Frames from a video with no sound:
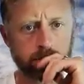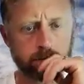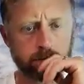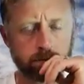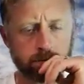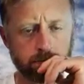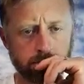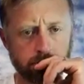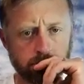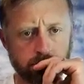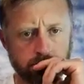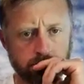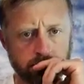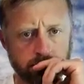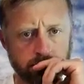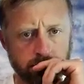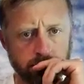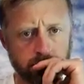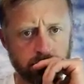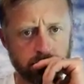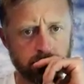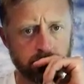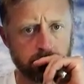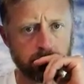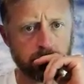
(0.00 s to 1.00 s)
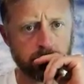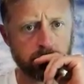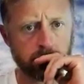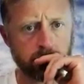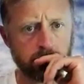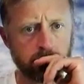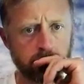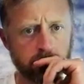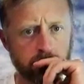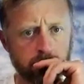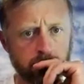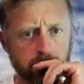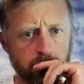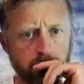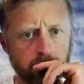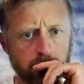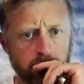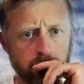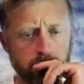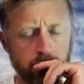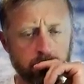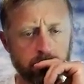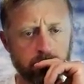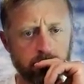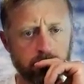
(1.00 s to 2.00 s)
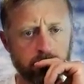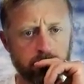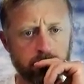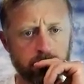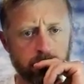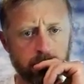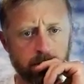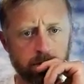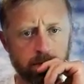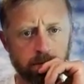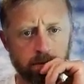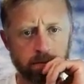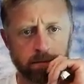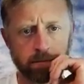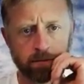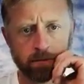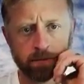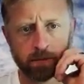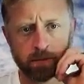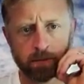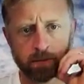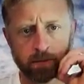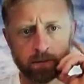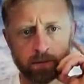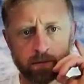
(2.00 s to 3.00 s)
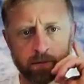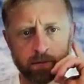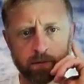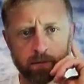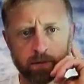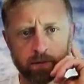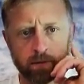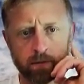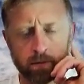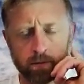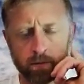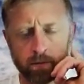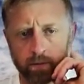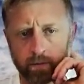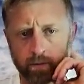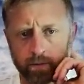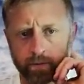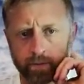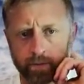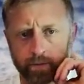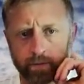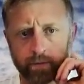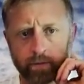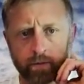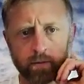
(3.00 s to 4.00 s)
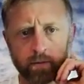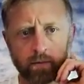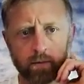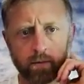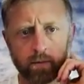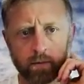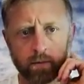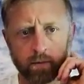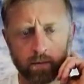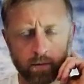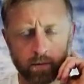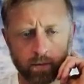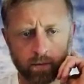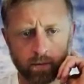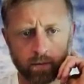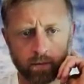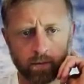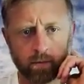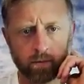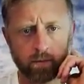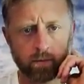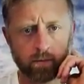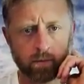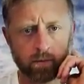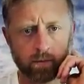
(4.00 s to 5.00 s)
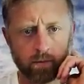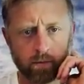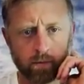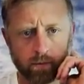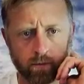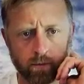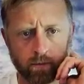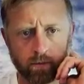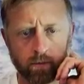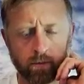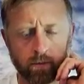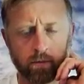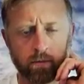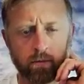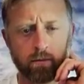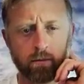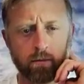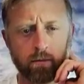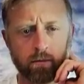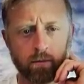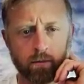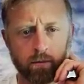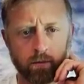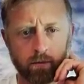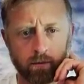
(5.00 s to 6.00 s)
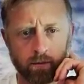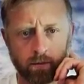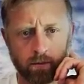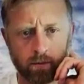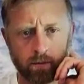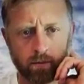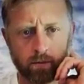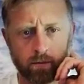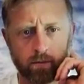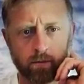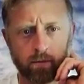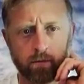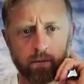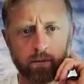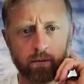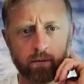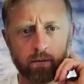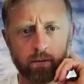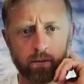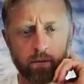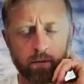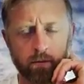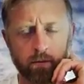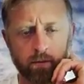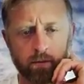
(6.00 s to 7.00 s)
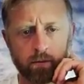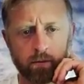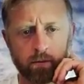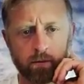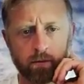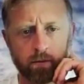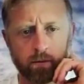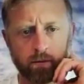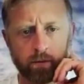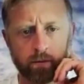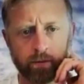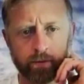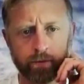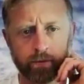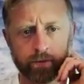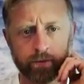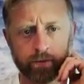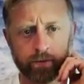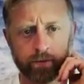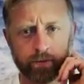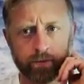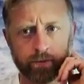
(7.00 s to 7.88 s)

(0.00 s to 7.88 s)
(silent)